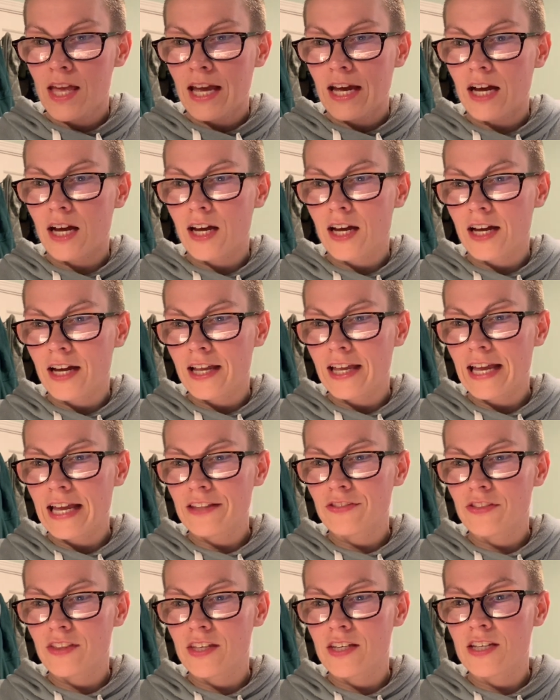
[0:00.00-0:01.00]

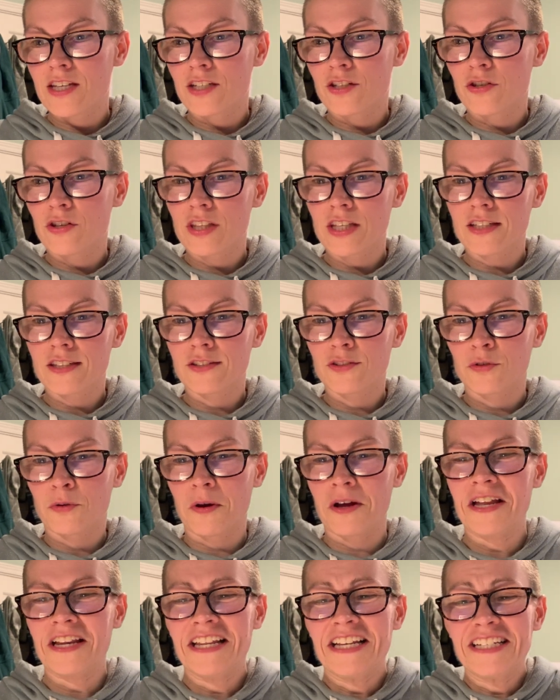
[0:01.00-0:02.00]
at the
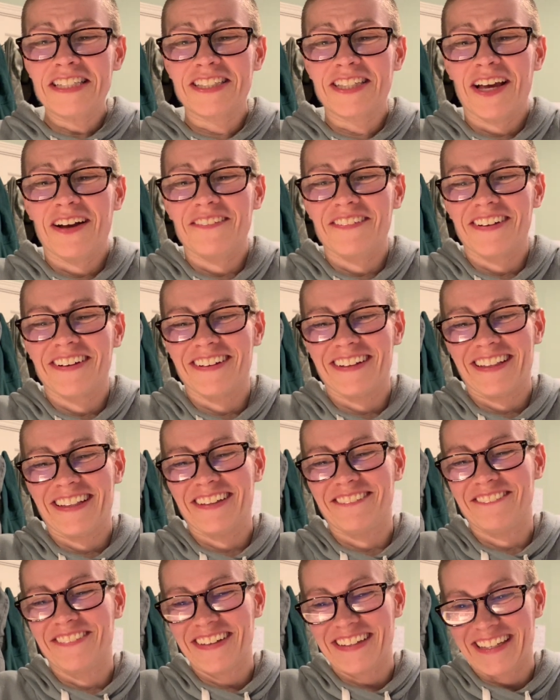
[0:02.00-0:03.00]
2020 Summer
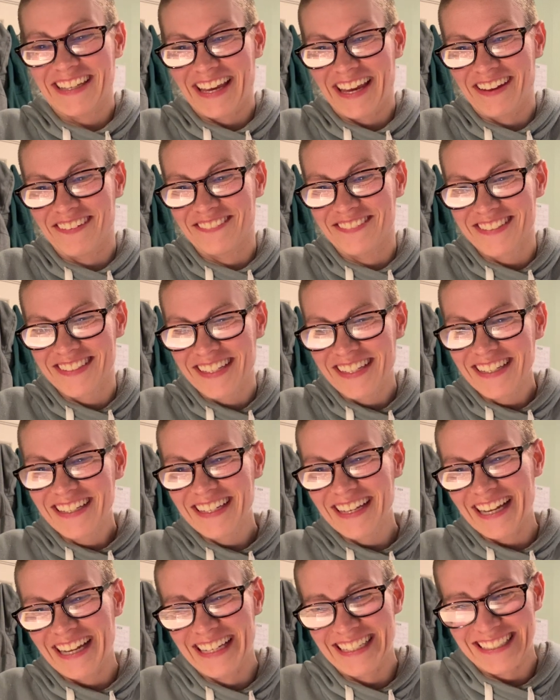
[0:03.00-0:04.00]
Olympic Games
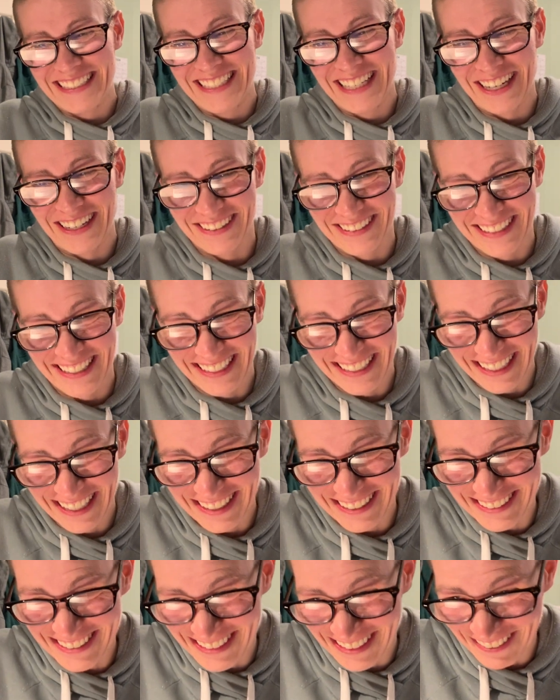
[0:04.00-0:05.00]
in
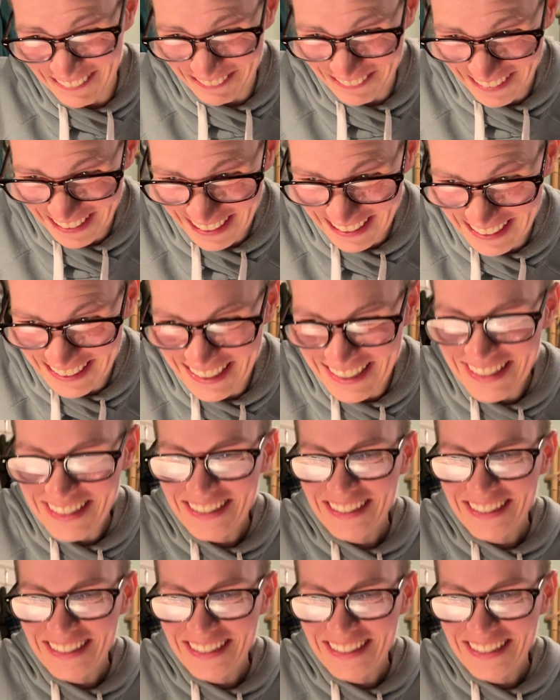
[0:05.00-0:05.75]
Tokyo, Japan,